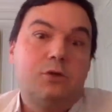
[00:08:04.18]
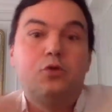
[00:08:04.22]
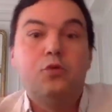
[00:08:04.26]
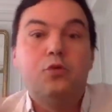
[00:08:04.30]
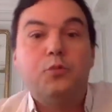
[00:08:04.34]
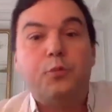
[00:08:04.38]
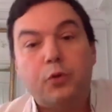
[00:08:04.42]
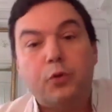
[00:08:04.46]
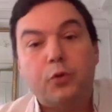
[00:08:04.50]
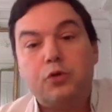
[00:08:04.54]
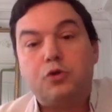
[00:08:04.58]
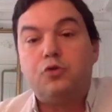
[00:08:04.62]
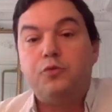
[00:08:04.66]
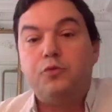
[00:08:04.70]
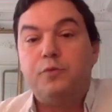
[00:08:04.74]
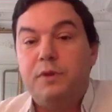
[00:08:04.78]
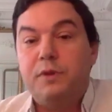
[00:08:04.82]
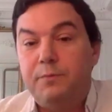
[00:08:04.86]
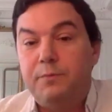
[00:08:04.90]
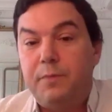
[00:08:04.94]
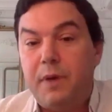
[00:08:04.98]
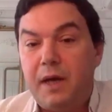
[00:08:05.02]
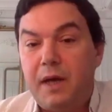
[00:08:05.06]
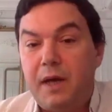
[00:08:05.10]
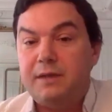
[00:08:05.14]
supposed to
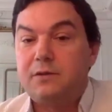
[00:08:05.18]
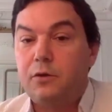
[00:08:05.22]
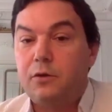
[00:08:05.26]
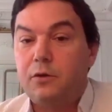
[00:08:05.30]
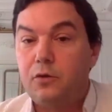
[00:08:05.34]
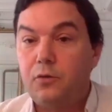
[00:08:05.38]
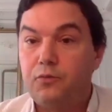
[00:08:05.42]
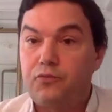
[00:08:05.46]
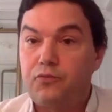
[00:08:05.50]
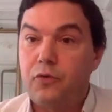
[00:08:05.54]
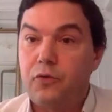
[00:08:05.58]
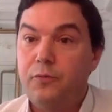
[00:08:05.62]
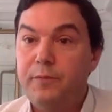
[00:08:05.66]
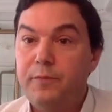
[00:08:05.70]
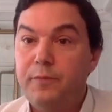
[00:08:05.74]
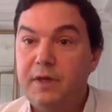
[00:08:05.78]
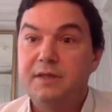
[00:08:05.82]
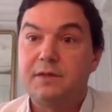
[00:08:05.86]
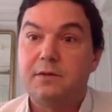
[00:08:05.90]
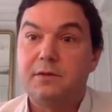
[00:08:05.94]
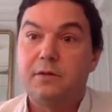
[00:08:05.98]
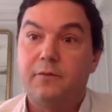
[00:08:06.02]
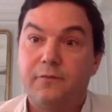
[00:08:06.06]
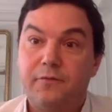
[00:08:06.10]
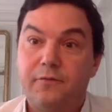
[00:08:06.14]
be based on the
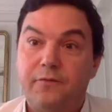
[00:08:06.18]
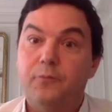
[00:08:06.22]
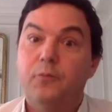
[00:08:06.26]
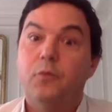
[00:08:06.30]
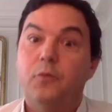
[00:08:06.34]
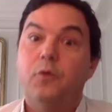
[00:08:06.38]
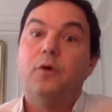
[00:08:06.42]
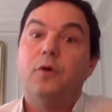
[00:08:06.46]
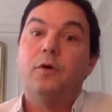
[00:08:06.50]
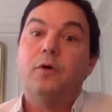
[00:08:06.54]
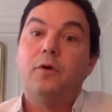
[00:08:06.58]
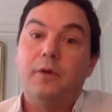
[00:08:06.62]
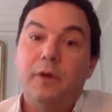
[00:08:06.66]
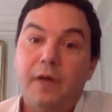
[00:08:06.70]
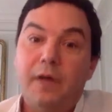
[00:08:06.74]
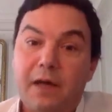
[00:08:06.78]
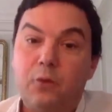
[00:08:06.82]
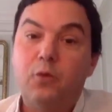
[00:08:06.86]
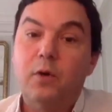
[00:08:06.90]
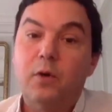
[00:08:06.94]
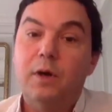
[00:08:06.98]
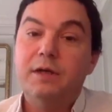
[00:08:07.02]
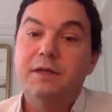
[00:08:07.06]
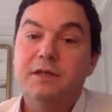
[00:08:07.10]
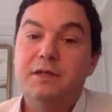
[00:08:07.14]
promise of more
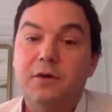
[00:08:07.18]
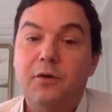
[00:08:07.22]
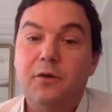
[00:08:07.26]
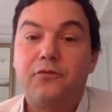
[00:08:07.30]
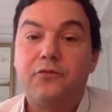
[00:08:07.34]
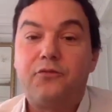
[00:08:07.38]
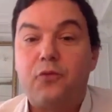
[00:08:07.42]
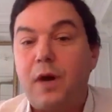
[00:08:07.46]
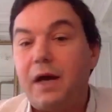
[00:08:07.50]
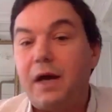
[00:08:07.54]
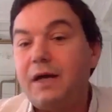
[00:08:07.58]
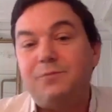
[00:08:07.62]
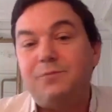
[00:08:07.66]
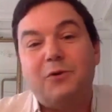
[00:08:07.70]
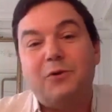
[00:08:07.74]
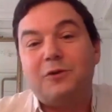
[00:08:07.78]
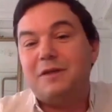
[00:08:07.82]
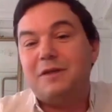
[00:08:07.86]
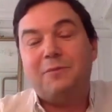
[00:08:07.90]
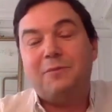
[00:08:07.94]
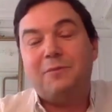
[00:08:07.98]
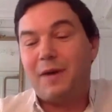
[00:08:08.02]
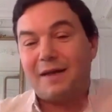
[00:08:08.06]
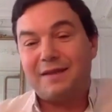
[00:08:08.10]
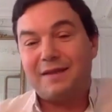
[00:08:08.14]
equality of rights, but
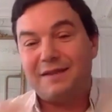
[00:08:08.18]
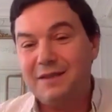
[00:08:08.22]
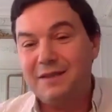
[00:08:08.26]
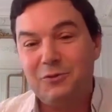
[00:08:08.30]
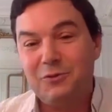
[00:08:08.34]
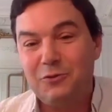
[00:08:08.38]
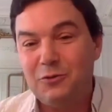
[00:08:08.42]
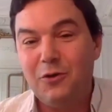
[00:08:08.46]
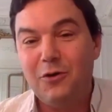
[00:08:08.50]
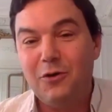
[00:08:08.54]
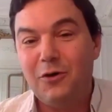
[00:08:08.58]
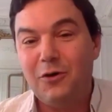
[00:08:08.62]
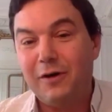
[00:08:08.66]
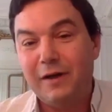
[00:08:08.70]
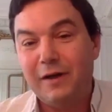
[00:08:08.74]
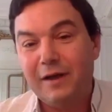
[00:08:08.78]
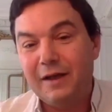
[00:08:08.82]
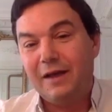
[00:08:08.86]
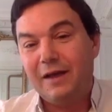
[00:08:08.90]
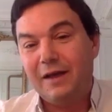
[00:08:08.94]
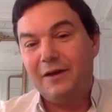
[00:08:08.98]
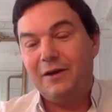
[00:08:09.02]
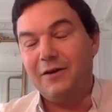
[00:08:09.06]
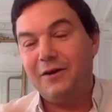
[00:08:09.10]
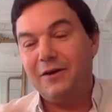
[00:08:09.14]
in particular, uh,
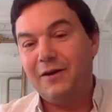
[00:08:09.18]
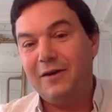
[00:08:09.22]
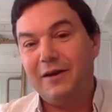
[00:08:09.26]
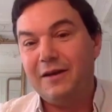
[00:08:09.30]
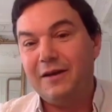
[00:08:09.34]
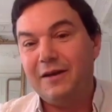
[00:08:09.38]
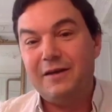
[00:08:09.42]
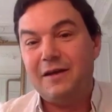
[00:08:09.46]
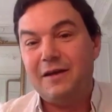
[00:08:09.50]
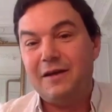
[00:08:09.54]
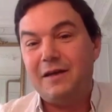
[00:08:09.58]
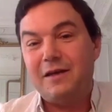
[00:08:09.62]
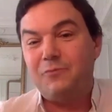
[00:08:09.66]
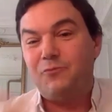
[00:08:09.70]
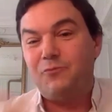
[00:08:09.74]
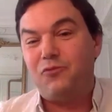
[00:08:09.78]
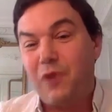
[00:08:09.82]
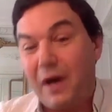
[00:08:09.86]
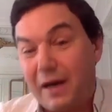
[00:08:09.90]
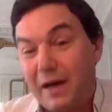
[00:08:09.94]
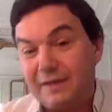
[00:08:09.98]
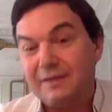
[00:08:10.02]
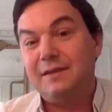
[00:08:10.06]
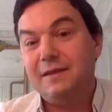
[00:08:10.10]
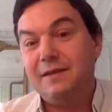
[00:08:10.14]
eh, in
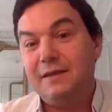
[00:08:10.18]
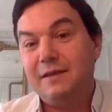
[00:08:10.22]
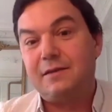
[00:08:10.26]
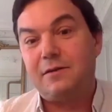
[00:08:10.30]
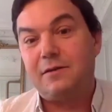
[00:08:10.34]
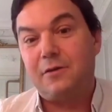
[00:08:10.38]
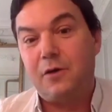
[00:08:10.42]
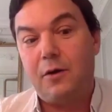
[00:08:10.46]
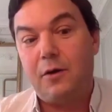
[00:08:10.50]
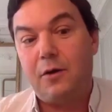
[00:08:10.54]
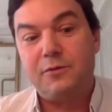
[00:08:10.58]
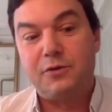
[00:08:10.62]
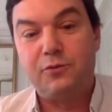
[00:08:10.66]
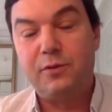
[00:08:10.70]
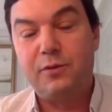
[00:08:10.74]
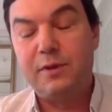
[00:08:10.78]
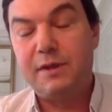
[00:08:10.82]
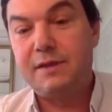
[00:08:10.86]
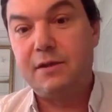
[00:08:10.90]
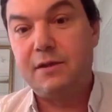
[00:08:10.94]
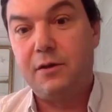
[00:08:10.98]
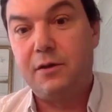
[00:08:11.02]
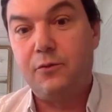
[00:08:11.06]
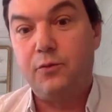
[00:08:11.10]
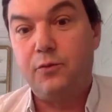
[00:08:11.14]
practice, comes
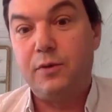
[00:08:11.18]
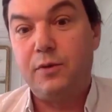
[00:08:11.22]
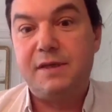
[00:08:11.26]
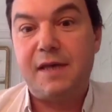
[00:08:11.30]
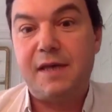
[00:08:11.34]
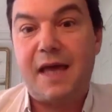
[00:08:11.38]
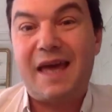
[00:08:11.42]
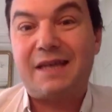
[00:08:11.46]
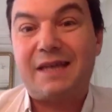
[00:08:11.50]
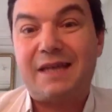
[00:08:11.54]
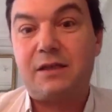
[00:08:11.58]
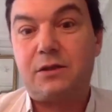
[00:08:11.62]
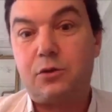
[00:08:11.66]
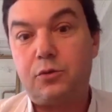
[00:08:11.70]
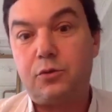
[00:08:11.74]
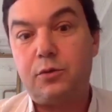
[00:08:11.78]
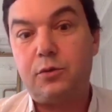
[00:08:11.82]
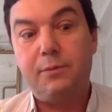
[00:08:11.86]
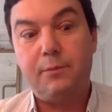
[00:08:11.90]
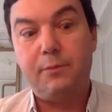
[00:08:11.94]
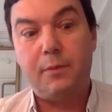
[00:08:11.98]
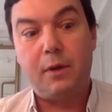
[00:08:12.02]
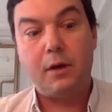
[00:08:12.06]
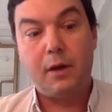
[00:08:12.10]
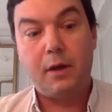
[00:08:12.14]
with, uh, with
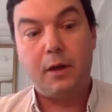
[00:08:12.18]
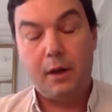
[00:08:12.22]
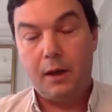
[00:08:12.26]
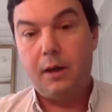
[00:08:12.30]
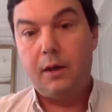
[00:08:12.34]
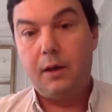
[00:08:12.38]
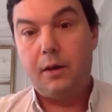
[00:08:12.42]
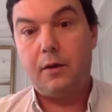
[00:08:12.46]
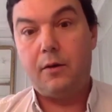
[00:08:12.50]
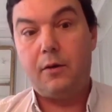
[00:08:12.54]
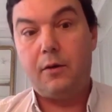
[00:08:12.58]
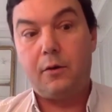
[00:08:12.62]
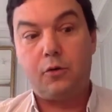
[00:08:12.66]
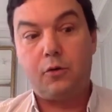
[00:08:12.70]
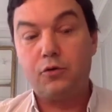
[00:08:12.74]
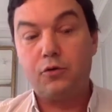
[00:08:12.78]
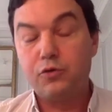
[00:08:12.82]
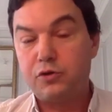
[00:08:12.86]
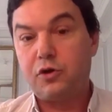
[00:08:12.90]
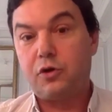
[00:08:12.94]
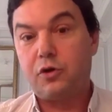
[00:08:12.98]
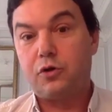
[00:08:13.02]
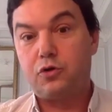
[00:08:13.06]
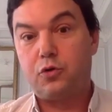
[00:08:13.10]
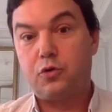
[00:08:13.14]
extreme uh, uh
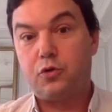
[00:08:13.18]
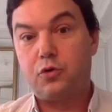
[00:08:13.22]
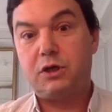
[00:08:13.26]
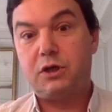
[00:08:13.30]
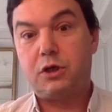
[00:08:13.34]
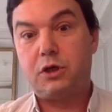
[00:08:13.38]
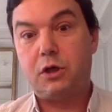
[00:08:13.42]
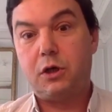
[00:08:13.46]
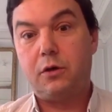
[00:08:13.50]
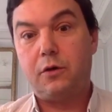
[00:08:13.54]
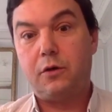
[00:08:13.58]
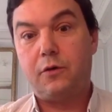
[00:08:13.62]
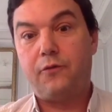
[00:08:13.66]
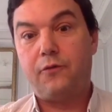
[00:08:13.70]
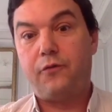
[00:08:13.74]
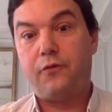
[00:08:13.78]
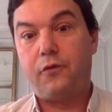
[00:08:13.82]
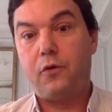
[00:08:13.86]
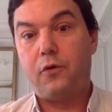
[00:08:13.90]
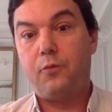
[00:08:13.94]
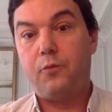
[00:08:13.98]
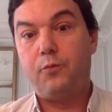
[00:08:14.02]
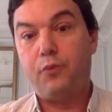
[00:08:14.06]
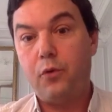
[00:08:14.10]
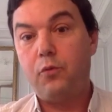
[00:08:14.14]
concentration of uh,
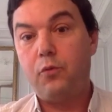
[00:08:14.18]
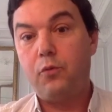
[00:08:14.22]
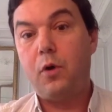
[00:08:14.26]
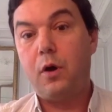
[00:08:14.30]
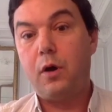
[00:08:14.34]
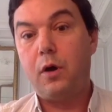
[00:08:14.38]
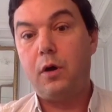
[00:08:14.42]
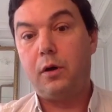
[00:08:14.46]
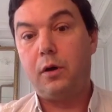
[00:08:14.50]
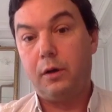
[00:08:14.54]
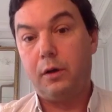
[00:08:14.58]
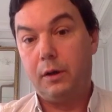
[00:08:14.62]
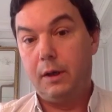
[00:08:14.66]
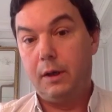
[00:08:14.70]
power